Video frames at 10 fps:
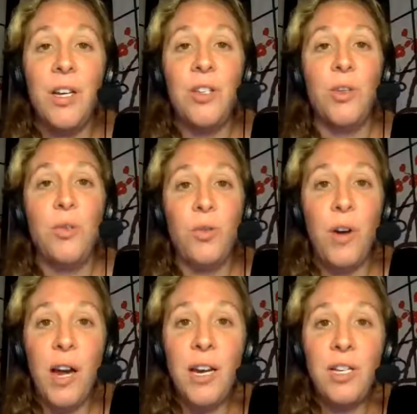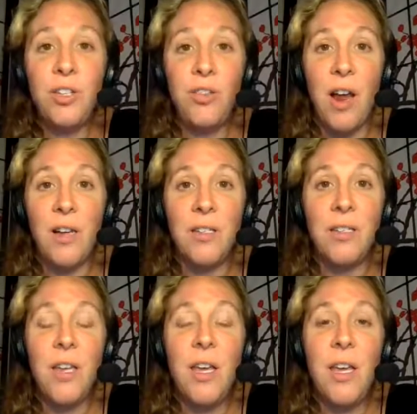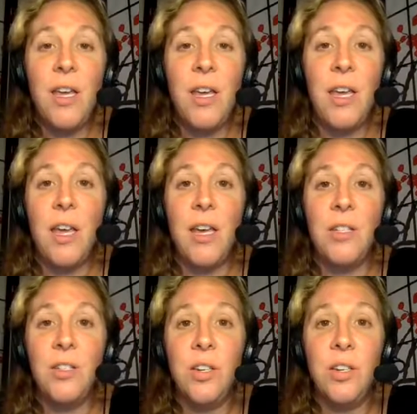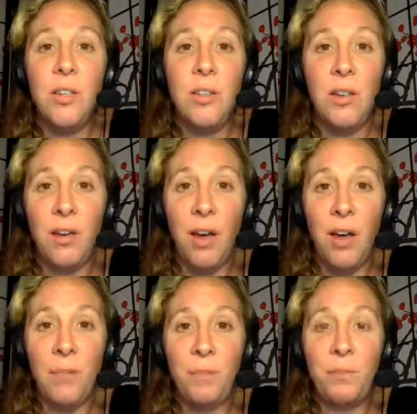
So, chronic stress and the gut.